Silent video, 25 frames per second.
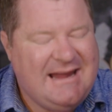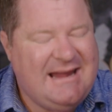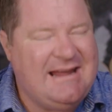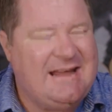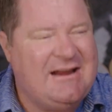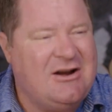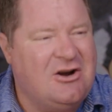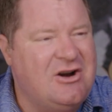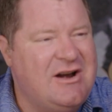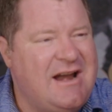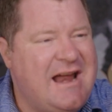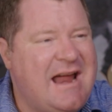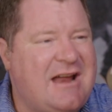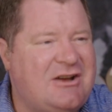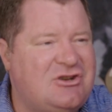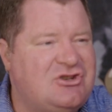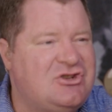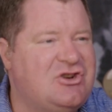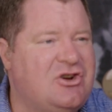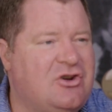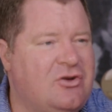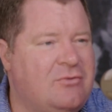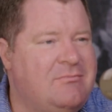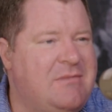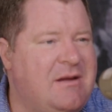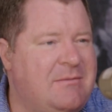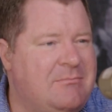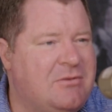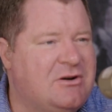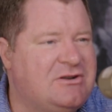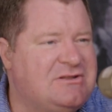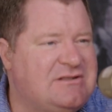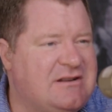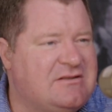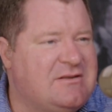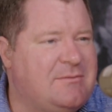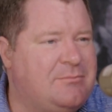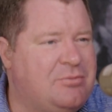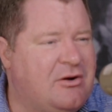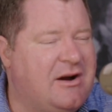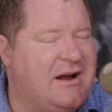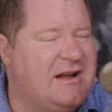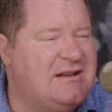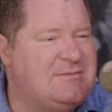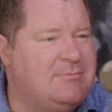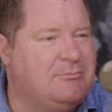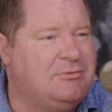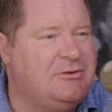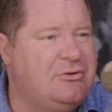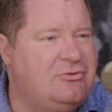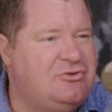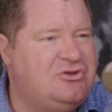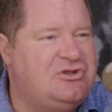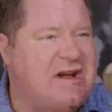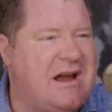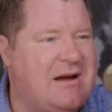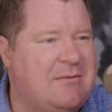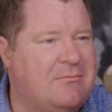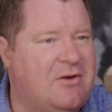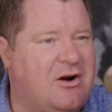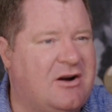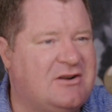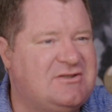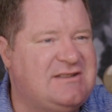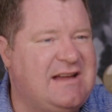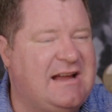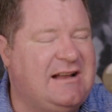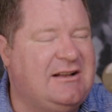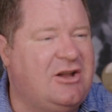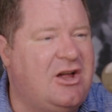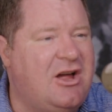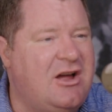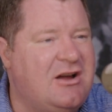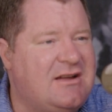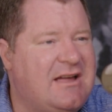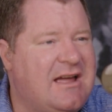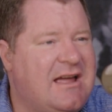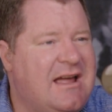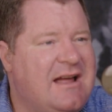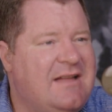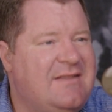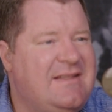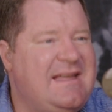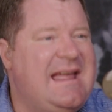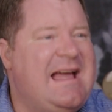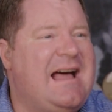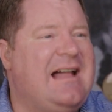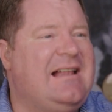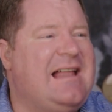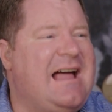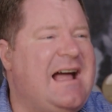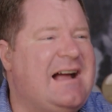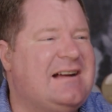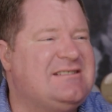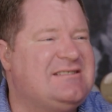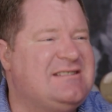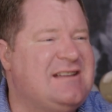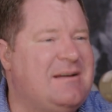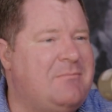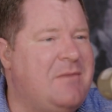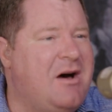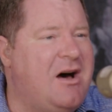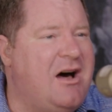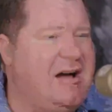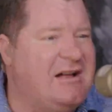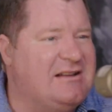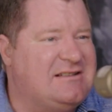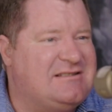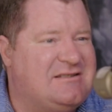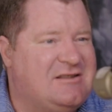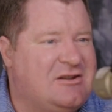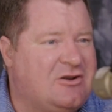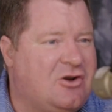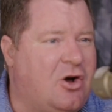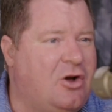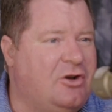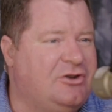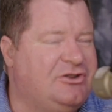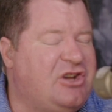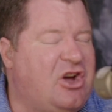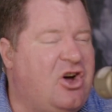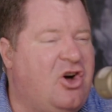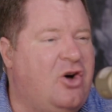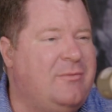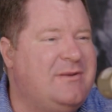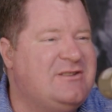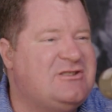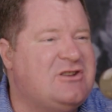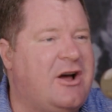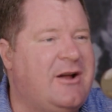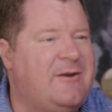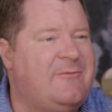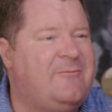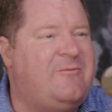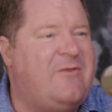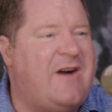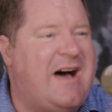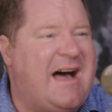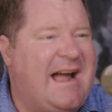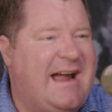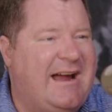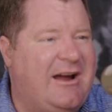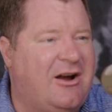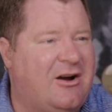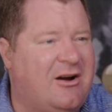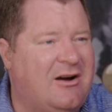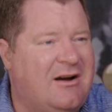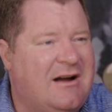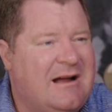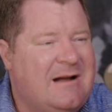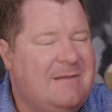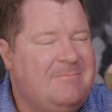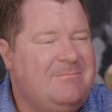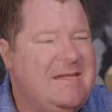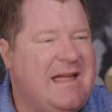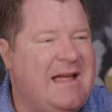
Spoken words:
International members of the press, blue check marks, say, look, the Al-Aqsa Mosque, the Gold Dome, is on fire,